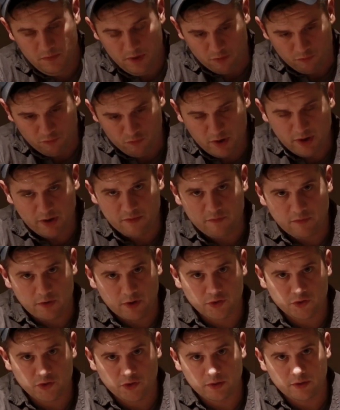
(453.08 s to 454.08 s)
a written
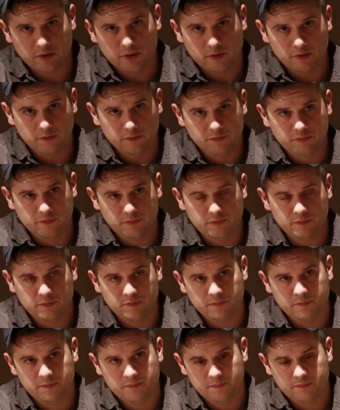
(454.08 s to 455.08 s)
version of
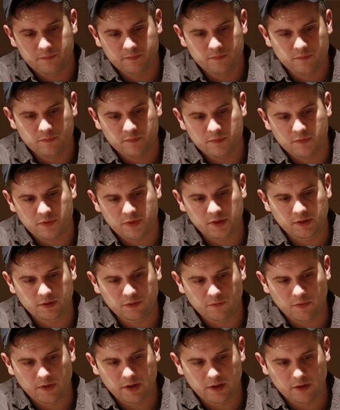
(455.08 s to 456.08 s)

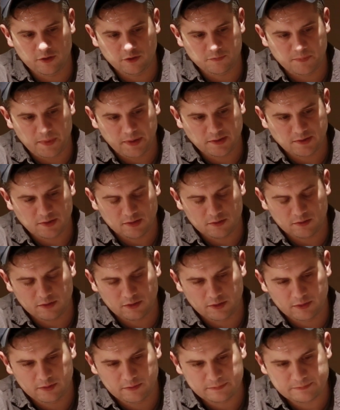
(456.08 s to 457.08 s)
these videos
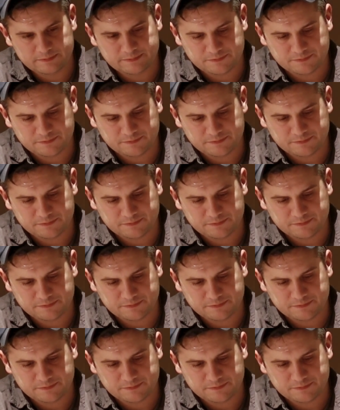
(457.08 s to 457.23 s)
basically